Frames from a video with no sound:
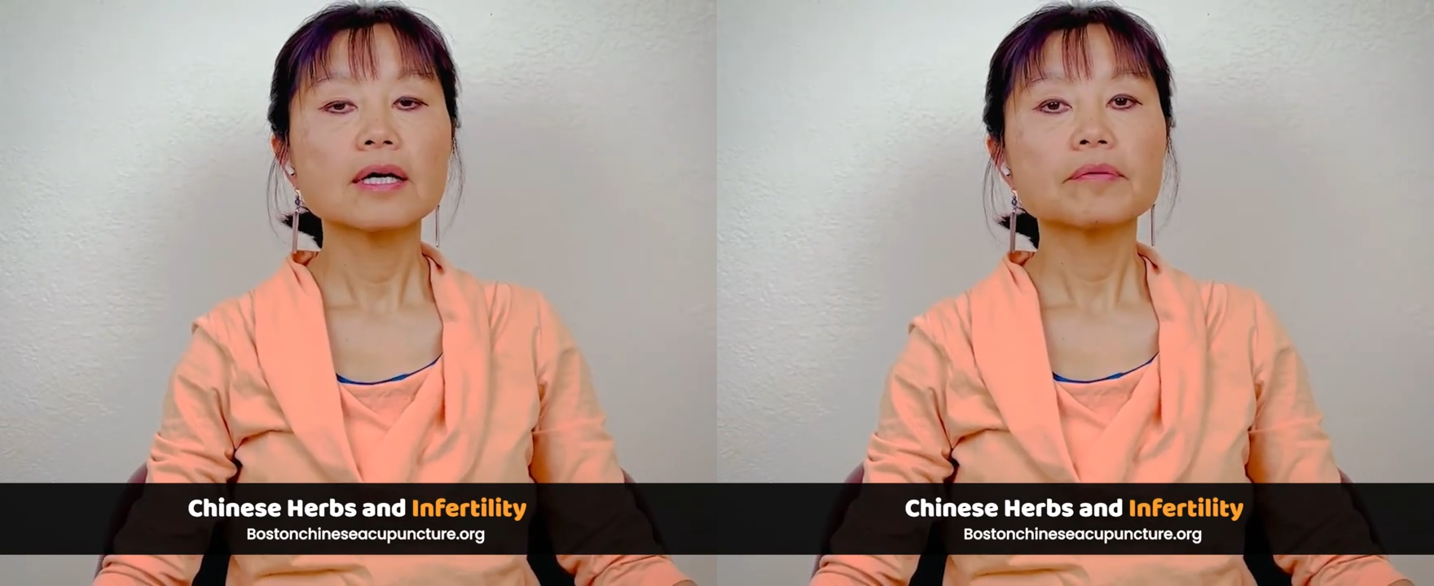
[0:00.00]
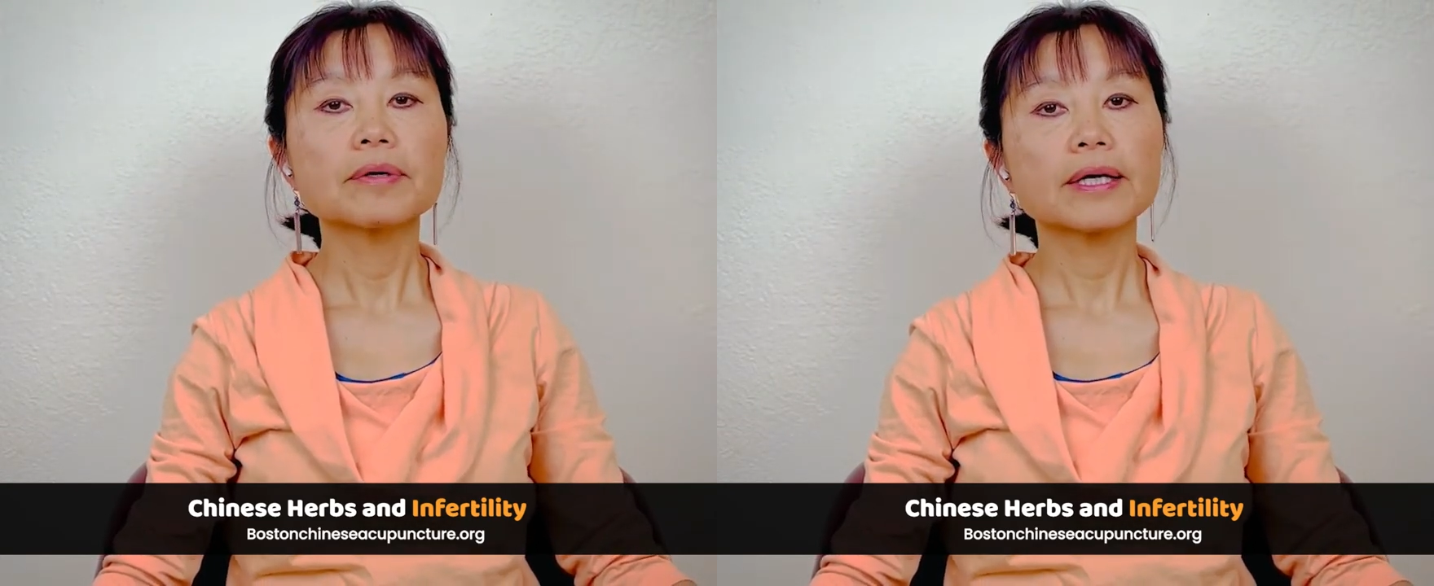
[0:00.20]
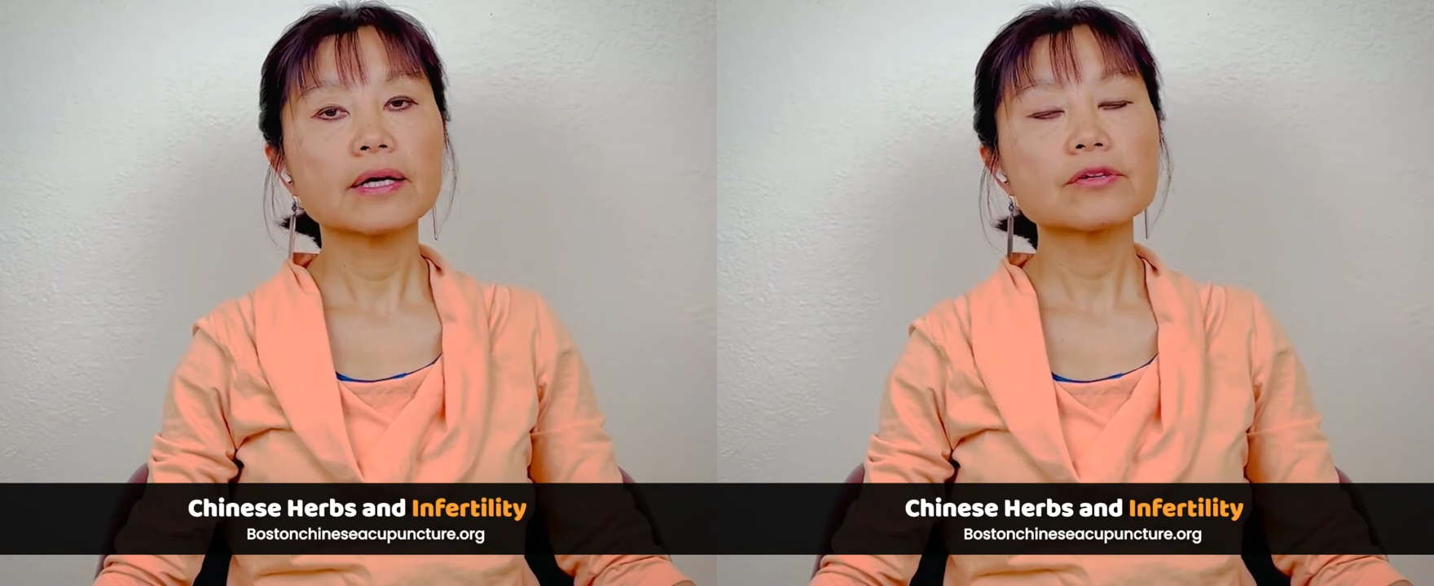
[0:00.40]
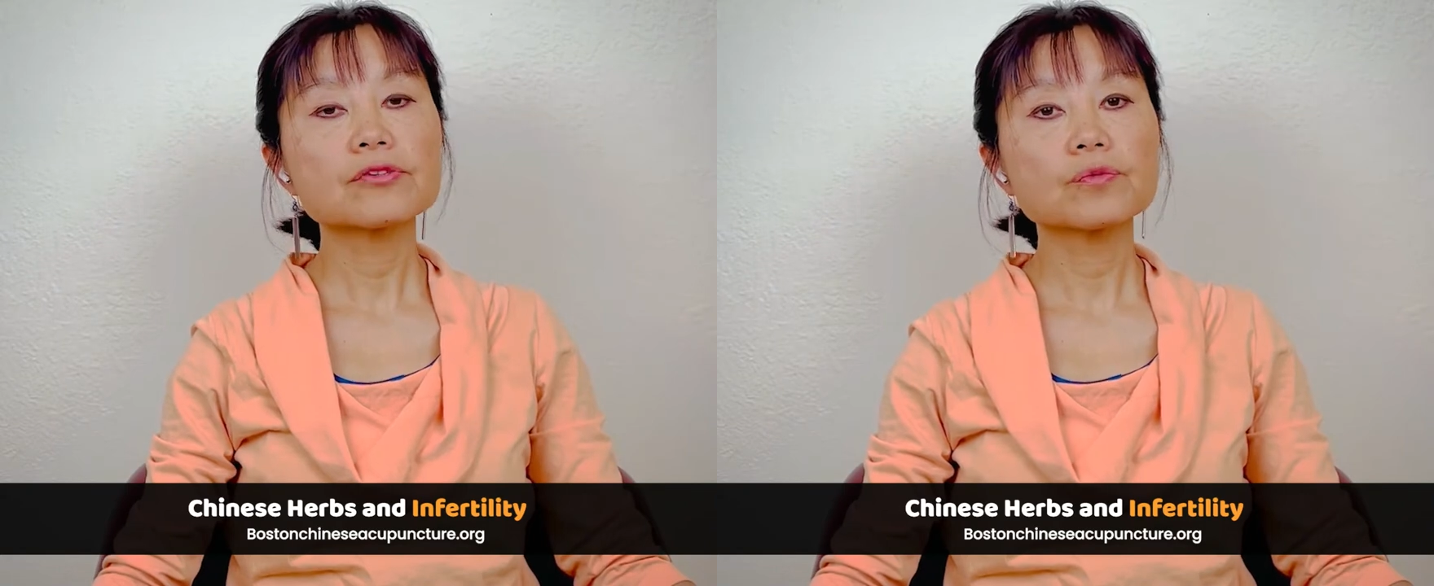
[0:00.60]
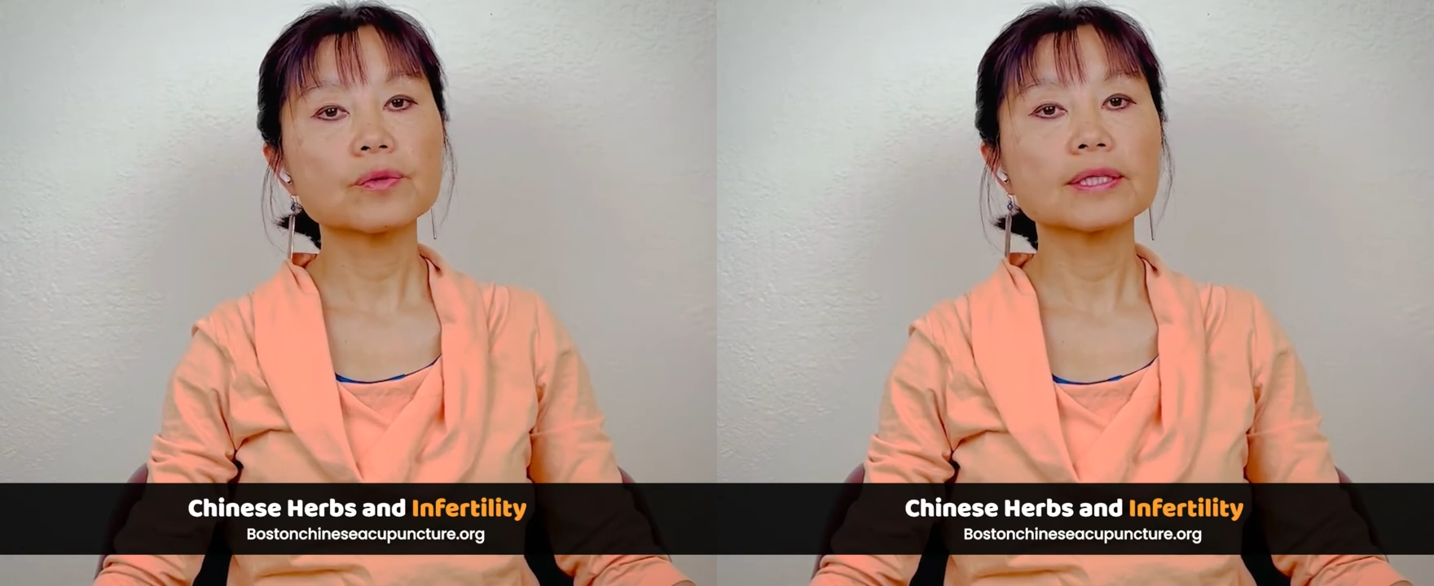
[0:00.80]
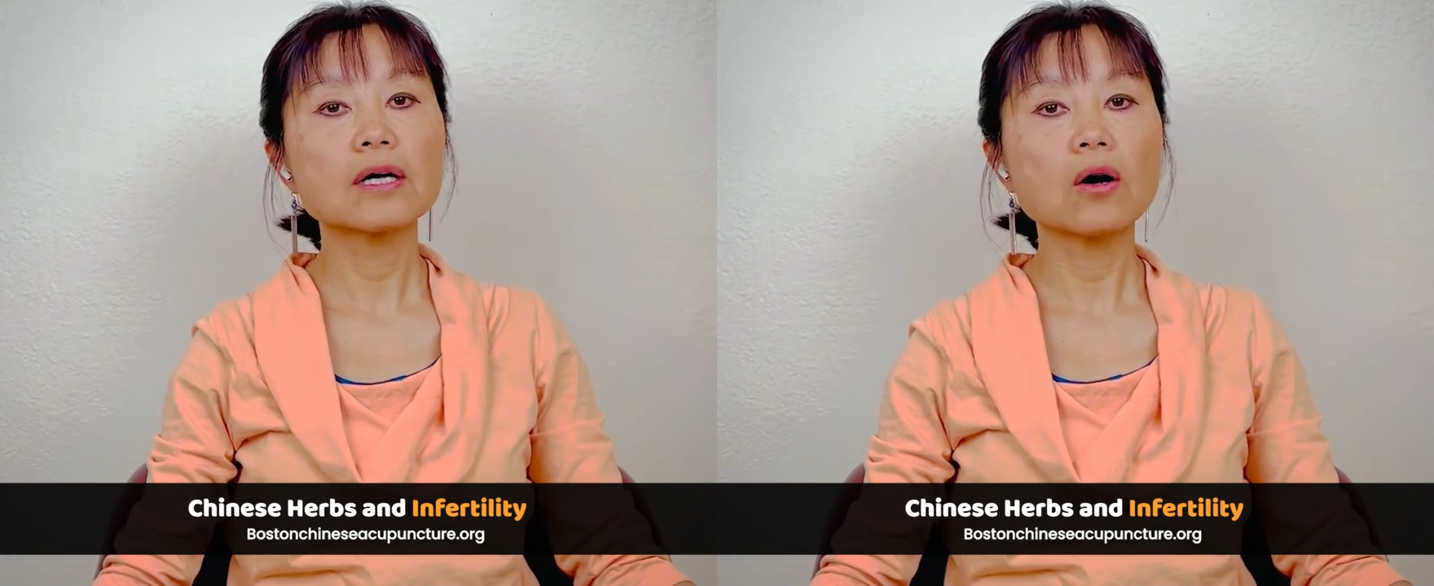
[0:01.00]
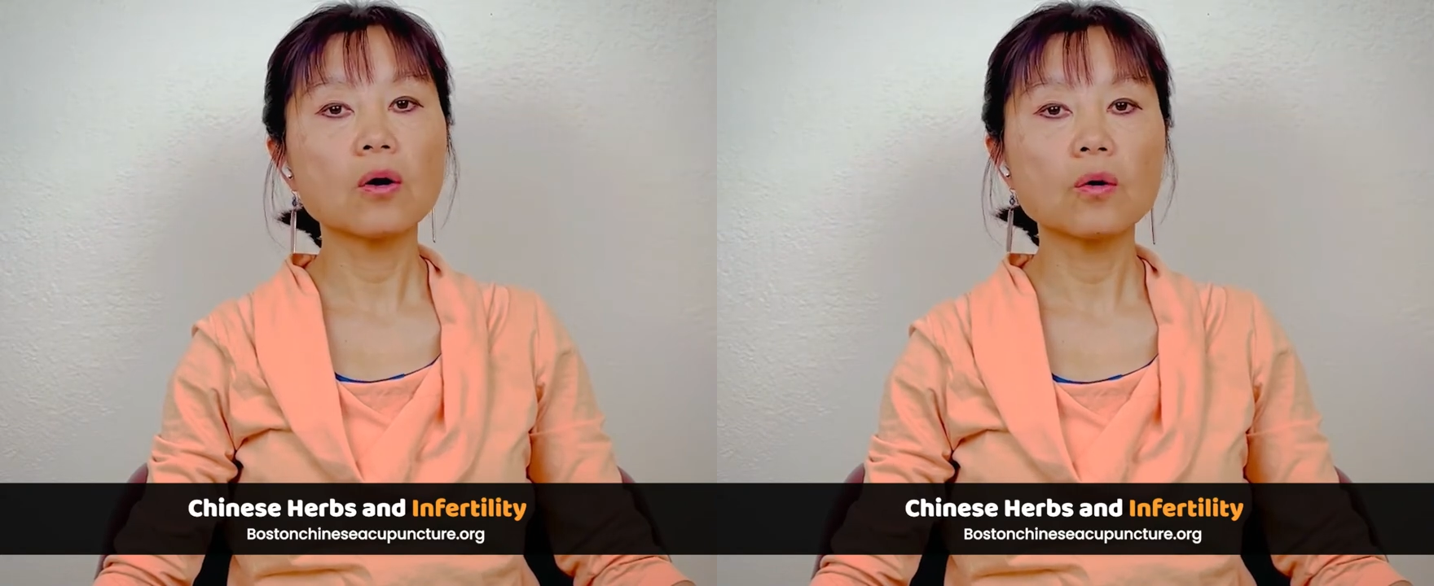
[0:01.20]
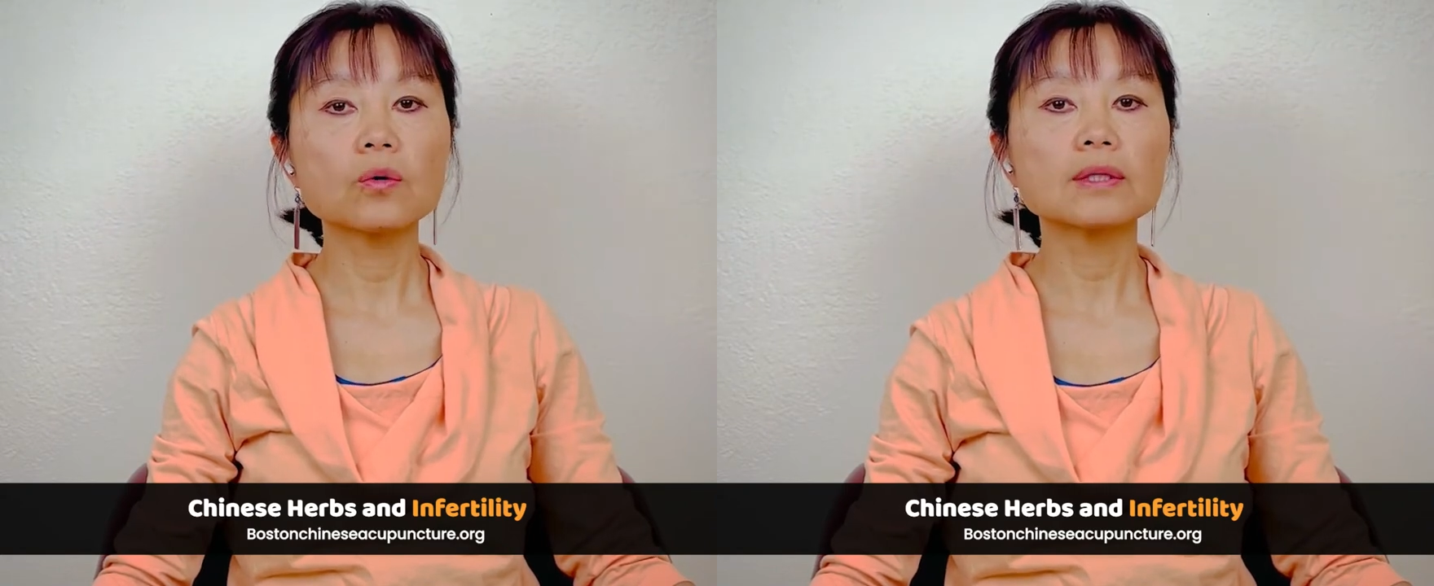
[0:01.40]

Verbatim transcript: because with all